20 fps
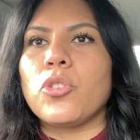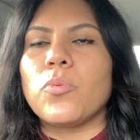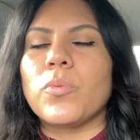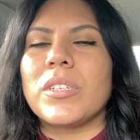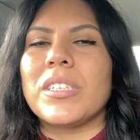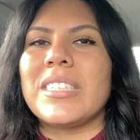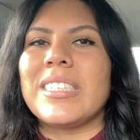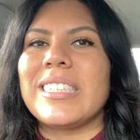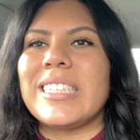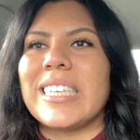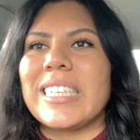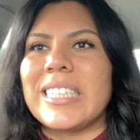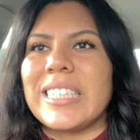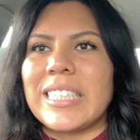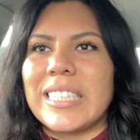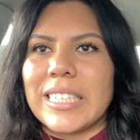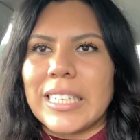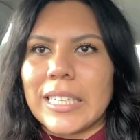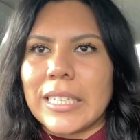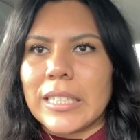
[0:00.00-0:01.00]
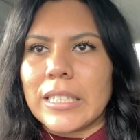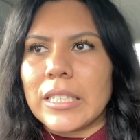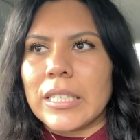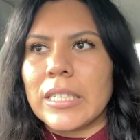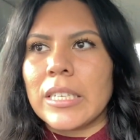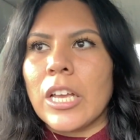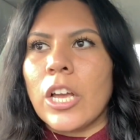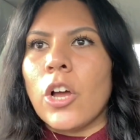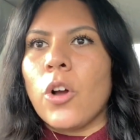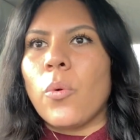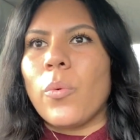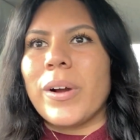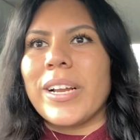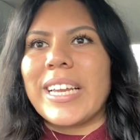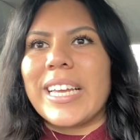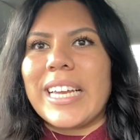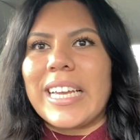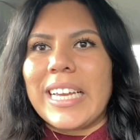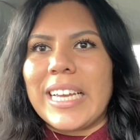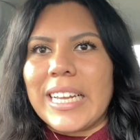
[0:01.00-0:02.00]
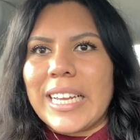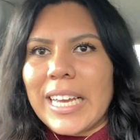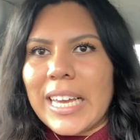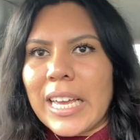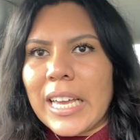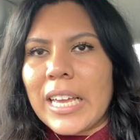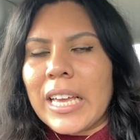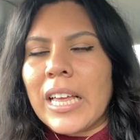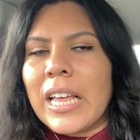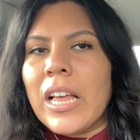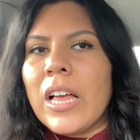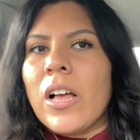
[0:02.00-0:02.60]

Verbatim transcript: resistance when eating.